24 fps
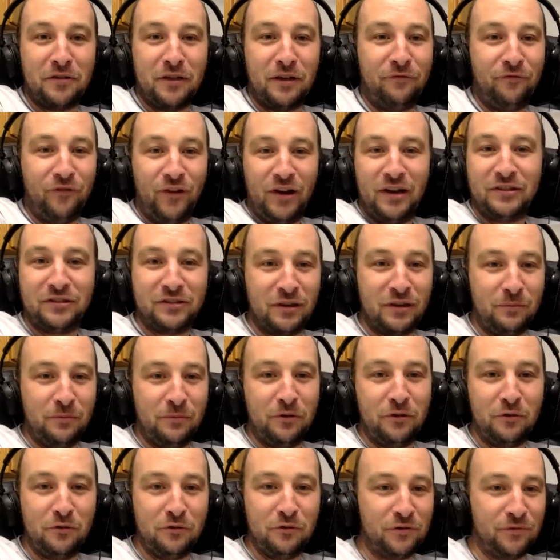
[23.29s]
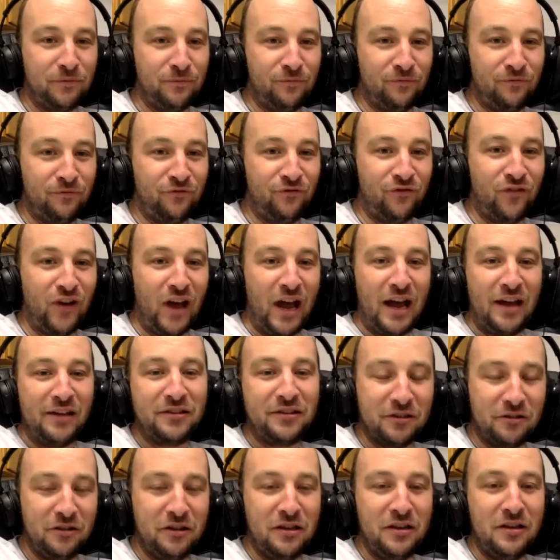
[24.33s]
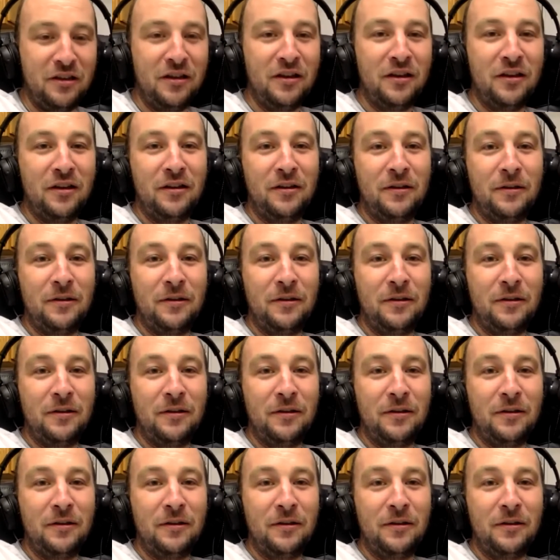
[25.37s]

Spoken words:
They fight someone who's vastly